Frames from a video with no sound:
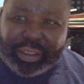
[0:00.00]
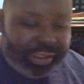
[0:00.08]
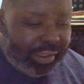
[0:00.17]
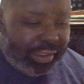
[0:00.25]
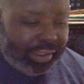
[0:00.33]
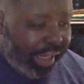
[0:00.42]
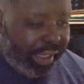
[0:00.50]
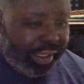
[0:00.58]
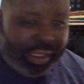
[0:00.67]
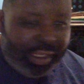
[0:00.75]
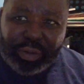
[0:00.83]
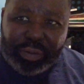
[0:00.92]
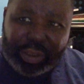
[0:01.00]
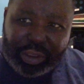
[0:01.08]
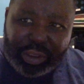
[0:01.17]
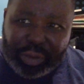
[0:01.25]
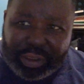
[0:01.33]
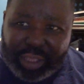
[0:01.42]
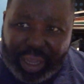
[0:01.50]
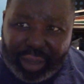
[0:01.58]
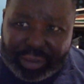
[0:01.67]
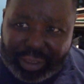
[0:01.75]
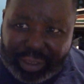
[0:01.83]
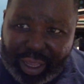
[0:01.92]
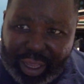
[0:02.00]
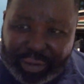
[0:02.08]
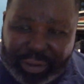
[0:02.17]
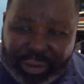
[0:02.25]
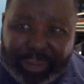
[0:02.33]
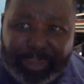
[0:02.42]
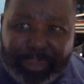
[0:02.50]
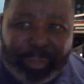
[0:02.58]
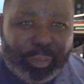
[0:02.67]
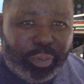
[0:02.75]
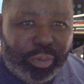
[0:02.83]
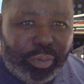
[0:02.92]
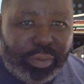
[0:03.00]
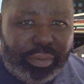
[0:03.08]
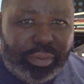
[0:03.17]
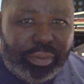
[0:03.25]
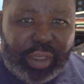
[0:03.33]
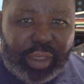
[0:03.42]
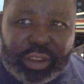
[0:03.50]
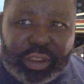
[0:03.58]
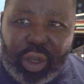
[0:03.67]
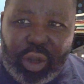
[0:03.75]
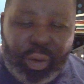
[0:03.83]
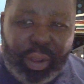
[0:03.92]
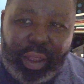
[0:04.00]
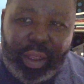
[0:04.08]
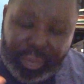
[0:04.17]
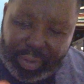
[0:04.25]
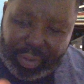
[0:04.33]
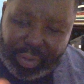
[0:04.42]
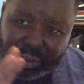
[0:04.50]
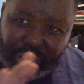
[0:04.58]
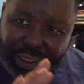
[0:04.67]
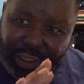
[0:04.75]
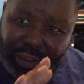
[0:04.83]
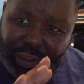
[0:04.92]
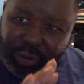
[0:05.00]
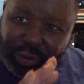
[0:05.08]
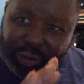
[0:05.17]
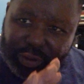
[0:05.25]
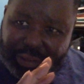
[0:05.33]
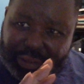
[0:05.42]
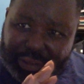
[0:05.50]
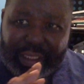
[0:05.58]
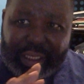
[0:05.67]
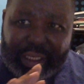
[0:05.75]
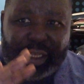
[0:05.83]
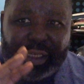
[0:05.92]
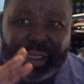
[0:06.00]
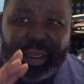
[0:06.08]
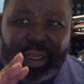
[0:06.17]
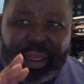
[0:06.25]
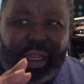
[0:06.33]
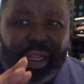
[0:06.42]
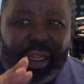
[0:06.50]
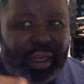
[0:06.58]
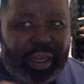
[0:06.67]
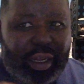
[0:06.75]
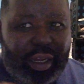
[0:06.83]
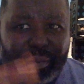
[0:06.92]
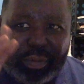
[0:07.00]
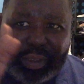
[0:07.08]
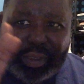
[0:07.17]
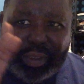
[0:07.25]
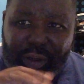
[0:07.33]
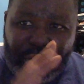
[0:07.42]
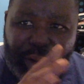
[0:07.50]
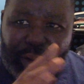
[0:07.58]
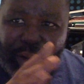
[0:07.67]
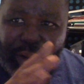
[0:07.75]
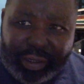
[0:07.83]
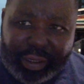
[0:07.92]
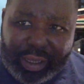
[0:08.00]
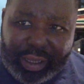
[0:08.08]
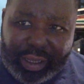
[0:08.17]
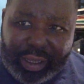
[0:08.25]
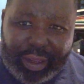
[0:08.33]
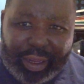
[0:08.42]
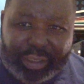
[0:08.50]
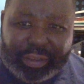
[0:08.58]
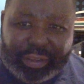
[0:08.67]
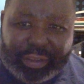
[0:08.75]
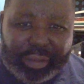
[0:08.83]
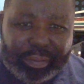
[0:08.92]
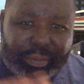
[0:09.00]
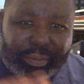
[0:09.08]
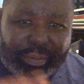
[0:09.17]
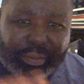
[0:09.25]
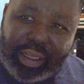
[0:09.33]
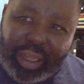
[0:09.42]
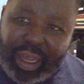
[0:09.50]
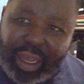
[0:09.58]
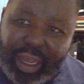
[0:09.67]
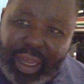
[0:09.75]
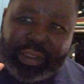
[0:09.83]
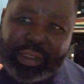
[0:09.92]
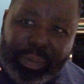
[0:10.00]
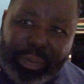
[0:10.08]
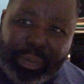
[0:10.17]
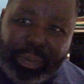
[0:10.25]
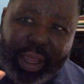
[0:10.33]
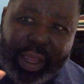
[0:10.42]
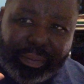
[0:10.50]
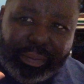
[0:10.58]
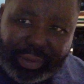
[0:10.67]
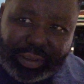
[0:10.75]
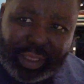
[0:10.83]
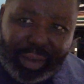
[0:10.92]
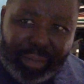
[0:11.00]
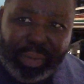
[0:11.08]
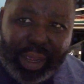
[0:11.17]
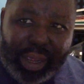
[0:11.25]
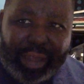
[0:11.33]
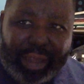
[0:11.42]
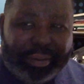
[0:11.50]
decided that he's going to do this $1,000. So when he started getting a little testy and getting a little high in the color, I said, I'm going to step away, step back.